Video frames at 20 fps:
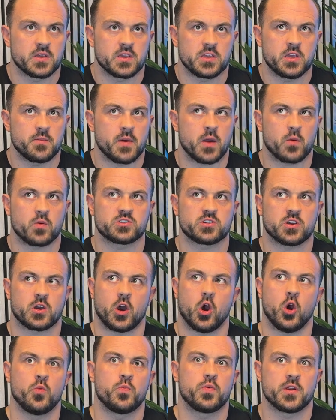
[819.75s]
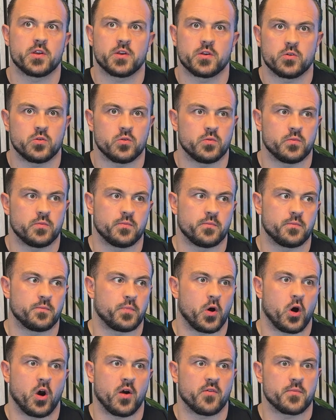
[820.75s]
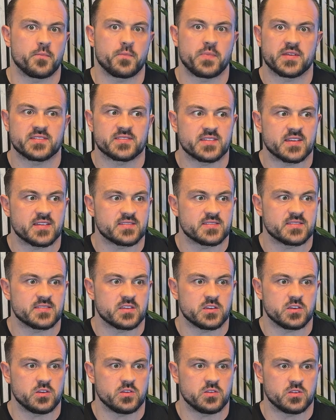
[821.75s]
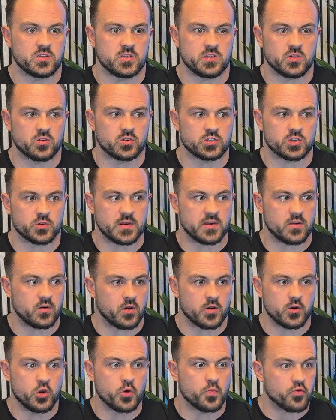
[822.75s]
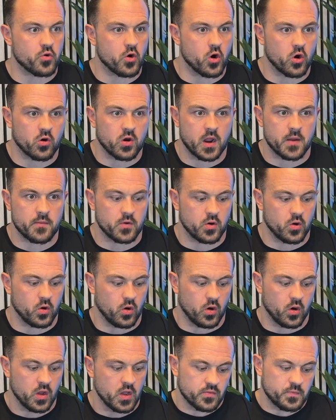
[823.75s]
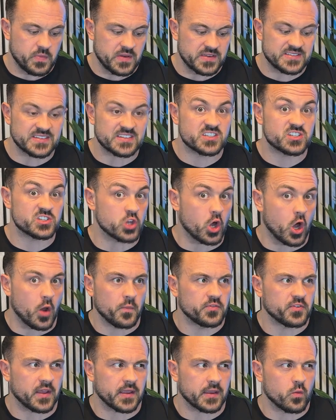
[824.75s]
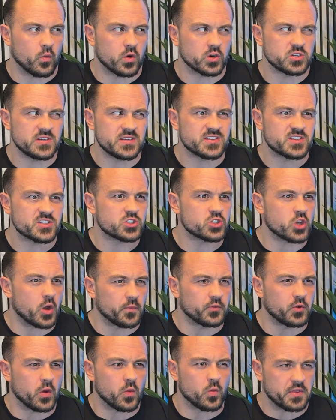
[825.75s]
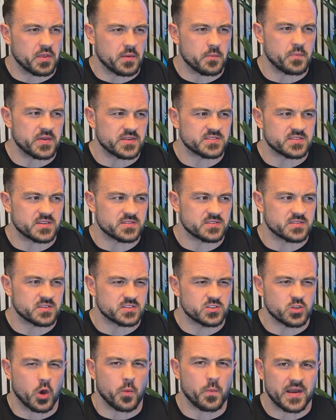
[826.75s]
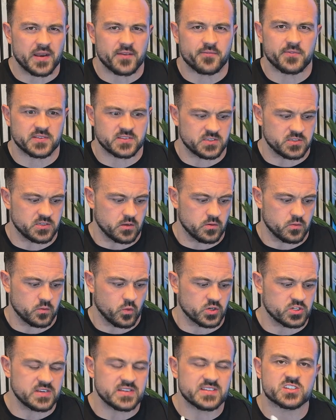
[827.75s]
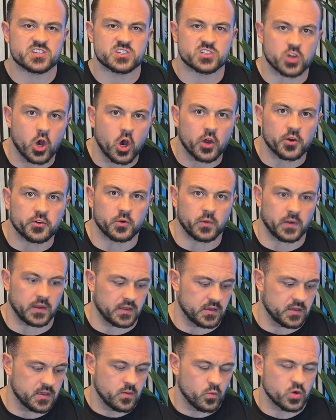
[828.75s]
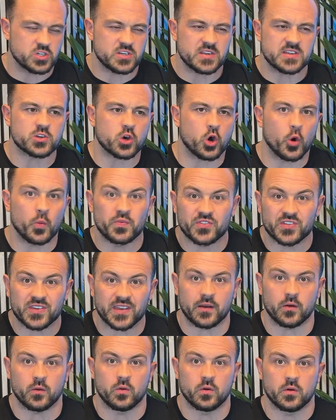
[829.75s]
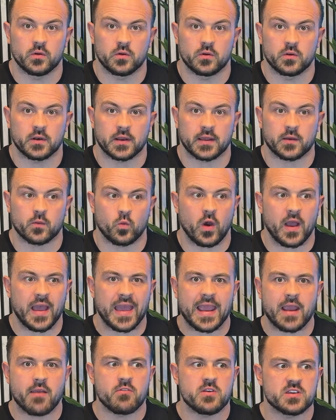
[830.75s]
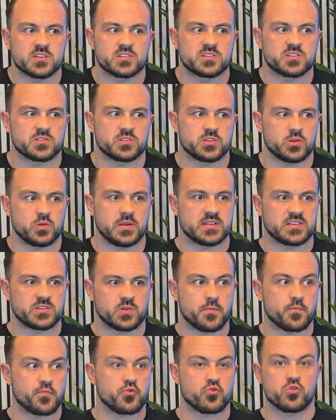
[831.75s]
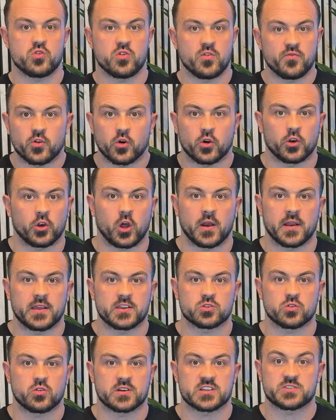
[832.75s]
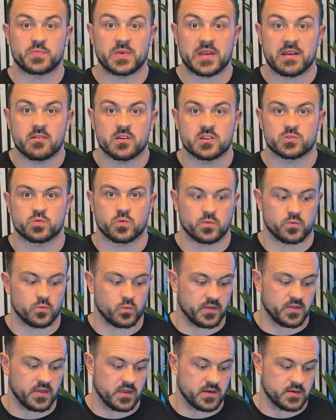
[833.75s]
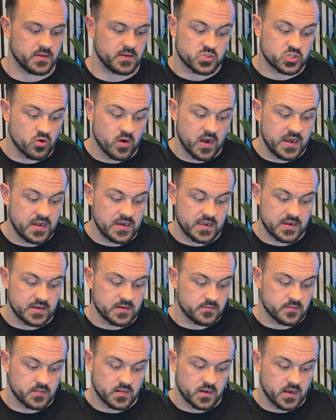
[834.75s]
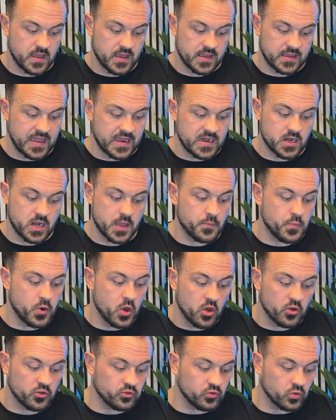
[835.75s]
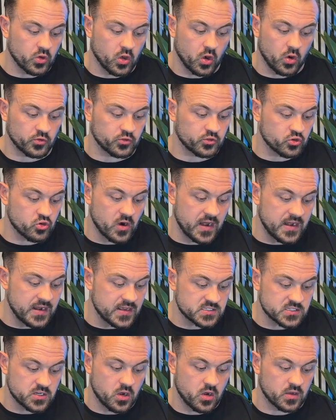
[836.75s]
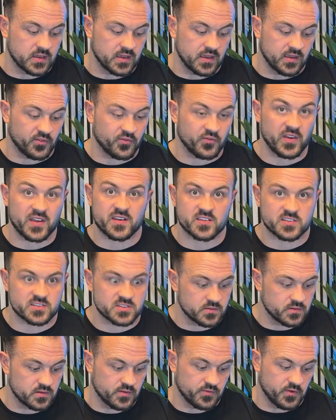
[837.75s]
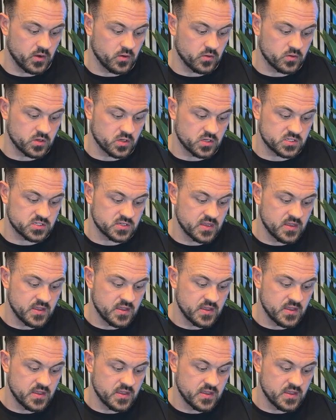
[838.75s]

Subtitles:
You might want to open a new part of a business that you're doing, or a new program, or business stops. Like, what do you need to stop doing within business that's not benefiting you? What do you need to start doing? What do you need to upskill? Like, what areas do you need to improve your knowledge or experience within? Training, again, like personal goals, training targets, fitness focus.